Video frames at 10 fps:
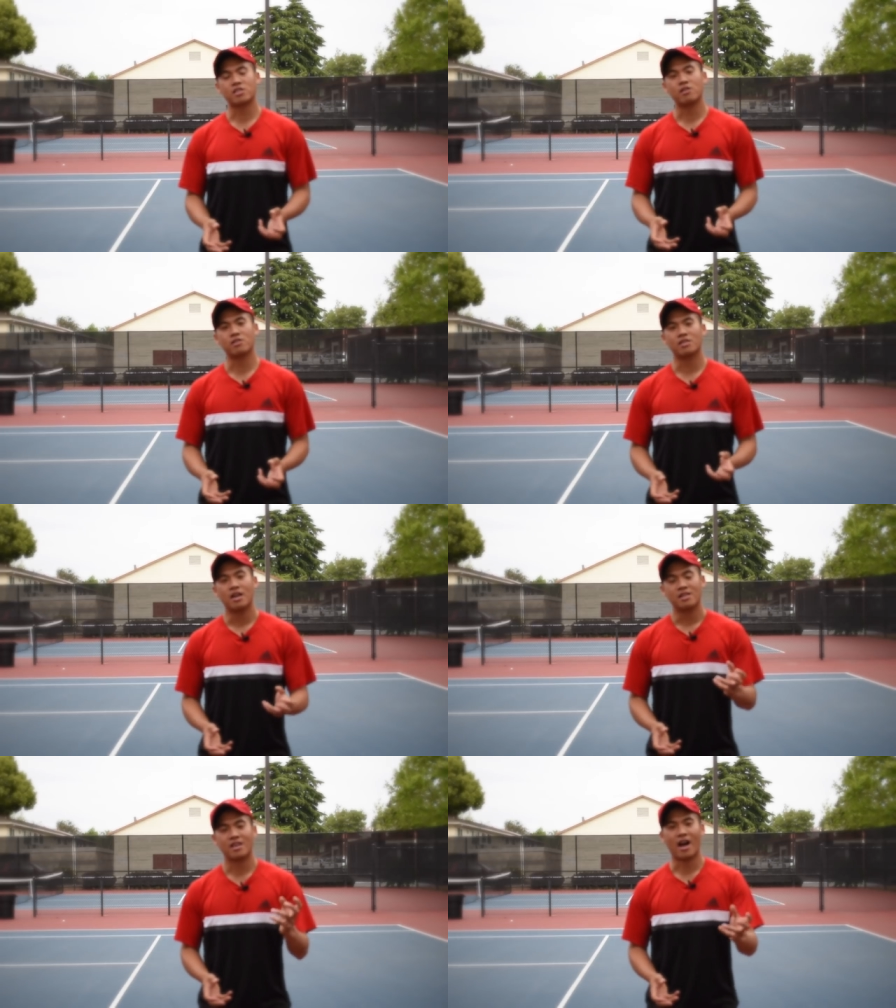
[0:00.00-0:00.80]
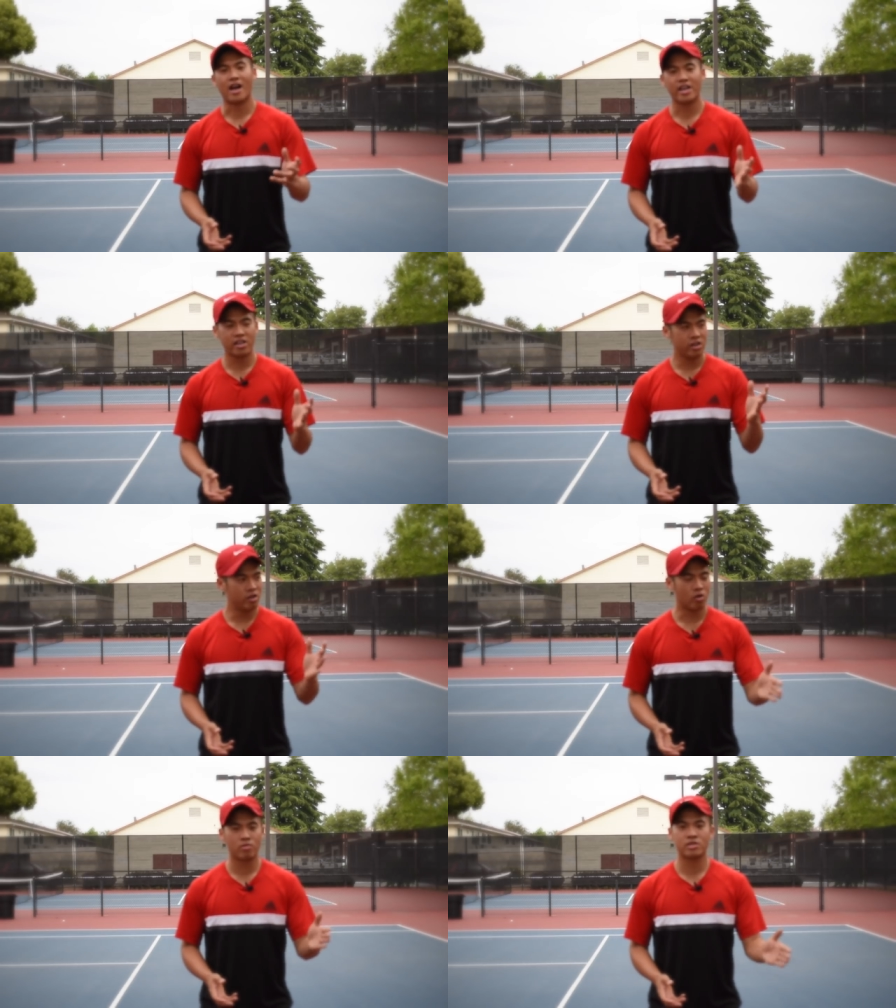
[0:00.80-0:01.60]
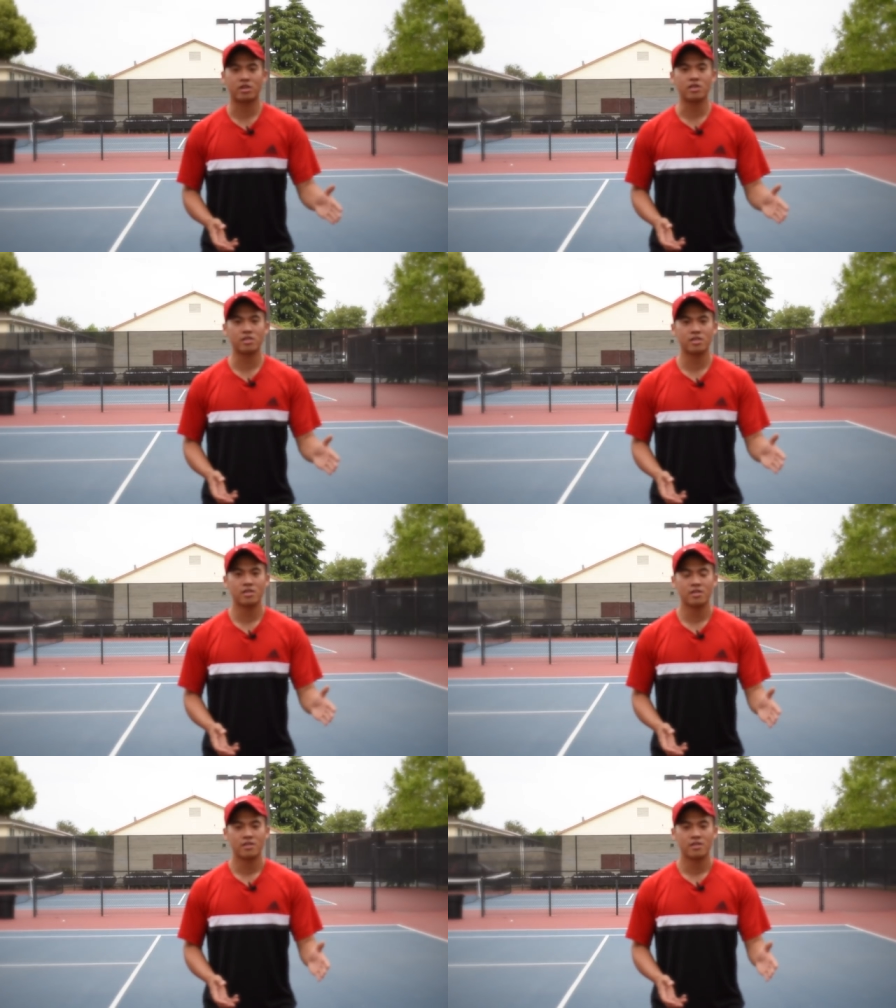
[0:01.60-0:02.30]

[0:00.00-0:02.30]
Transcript: that's called tying your result